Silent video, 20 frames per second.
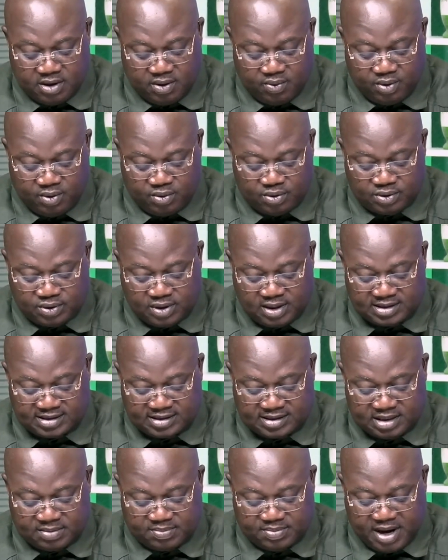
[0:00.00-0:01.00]
we will not
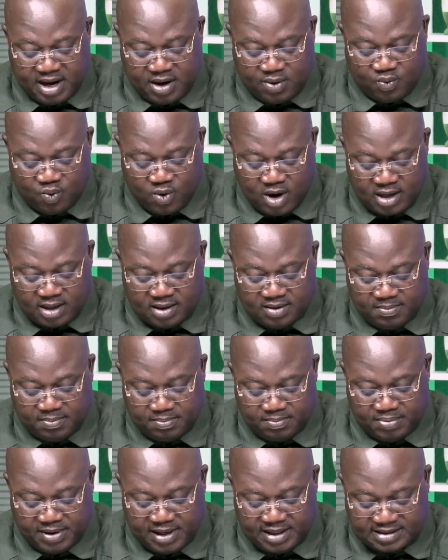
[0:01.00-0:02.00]
sit by one
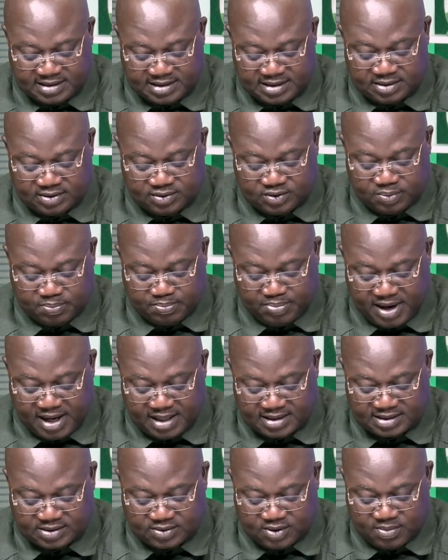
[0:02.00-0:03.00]
person to
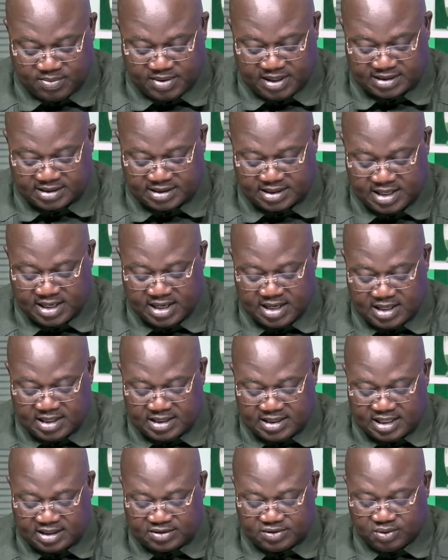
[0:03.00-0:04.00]
pass comments
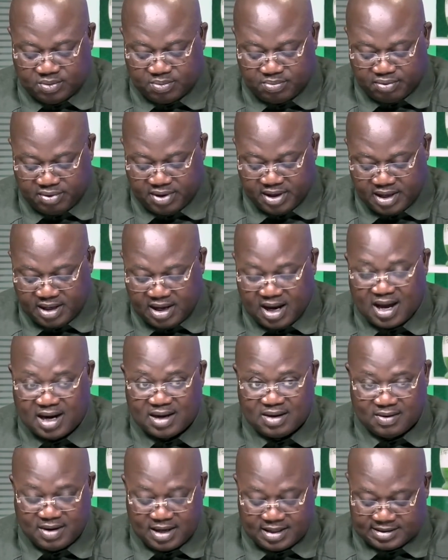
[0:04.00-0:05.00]
that will bring
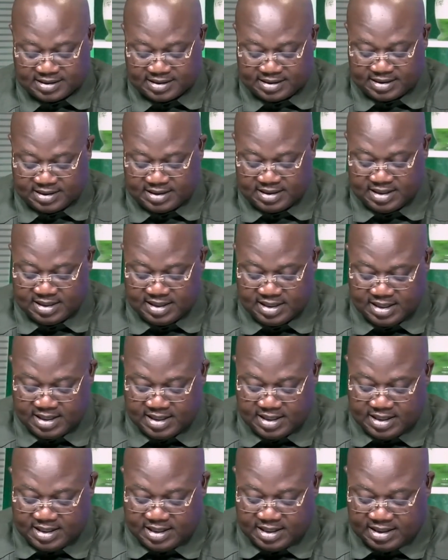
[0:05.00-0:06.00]
unrest
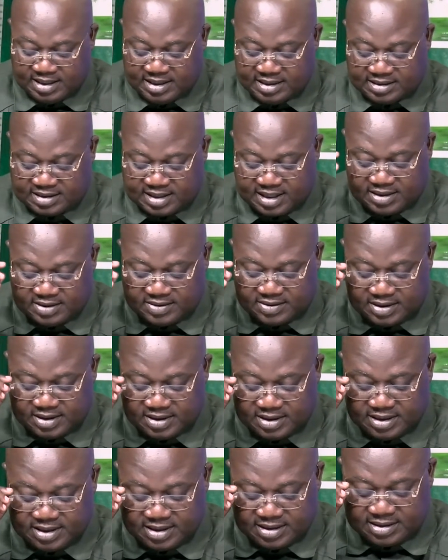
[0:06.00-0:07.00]
in this country."
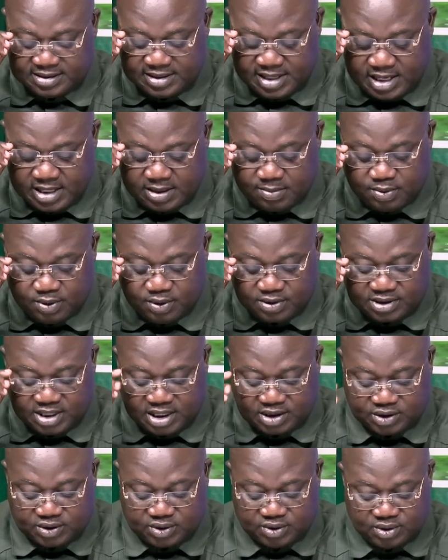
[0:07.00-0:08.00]
The CID boss
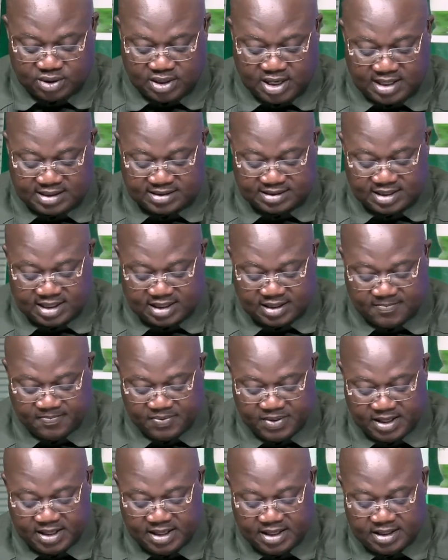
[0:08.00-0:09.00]
assured us that
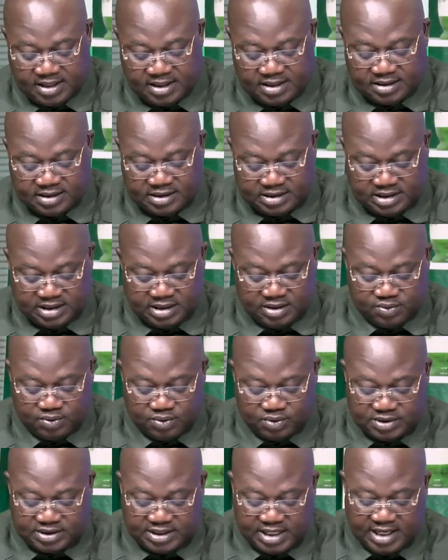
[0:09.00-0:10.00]
she
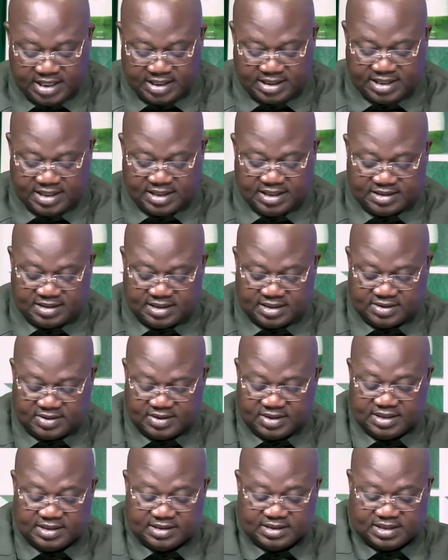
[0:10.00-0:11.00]
will take the
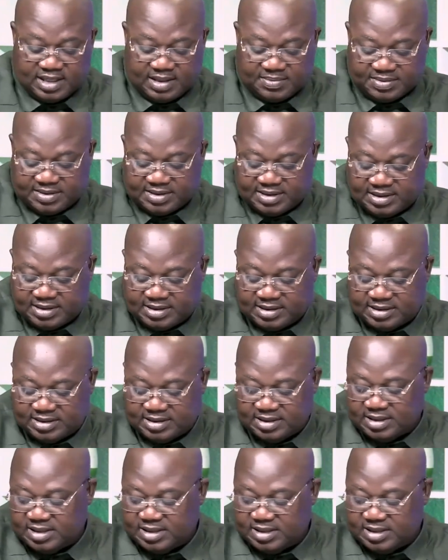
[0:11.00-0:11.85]
necessary steps.